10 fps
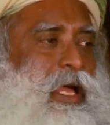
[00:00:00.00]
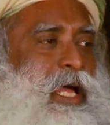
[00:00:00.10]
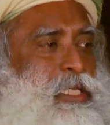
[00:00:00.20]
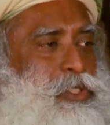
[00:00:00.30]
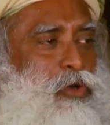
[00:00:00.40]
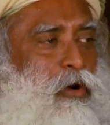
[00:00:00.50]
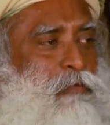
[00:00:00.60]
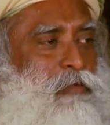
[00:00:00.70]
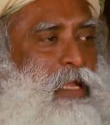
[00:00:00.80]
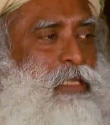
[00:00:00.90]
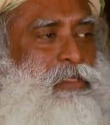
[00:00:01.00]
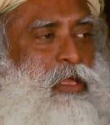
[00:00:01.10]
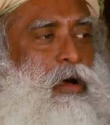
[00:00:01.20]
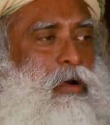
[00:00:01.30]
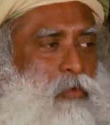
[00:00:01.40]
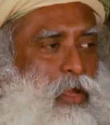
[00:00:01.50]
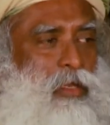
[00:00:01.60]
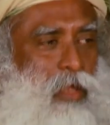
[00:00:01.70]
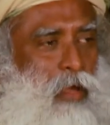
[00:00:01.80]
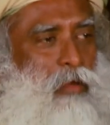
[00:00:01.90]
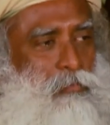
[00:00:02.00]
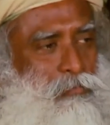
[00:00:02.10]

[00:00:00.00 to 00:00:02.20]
as often as they are right now.